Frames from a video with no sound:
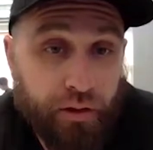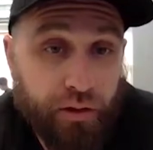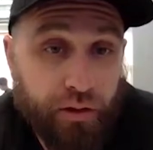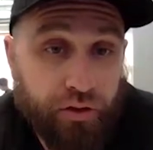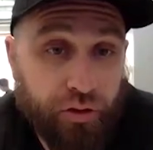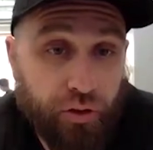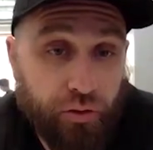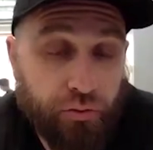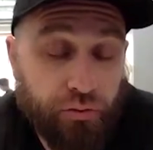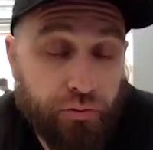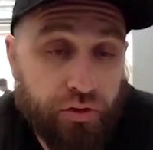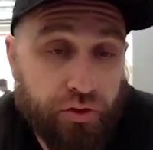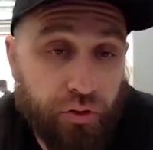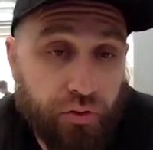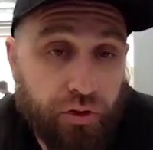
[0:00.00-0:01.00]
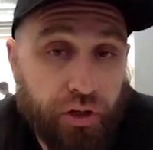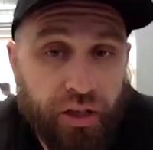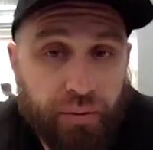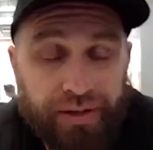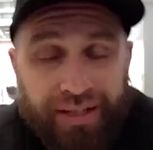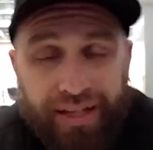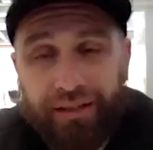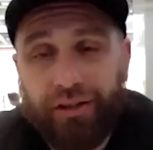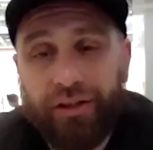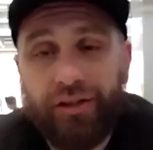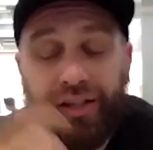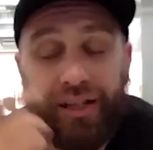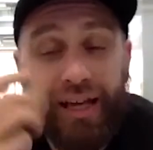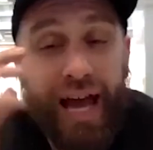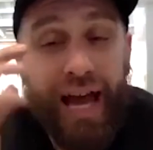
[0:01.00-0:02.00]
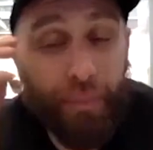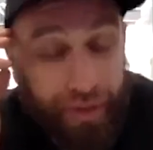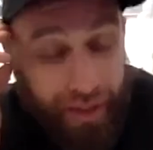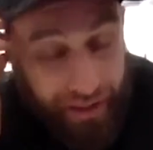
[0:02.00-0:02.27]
So they've been downloading the app.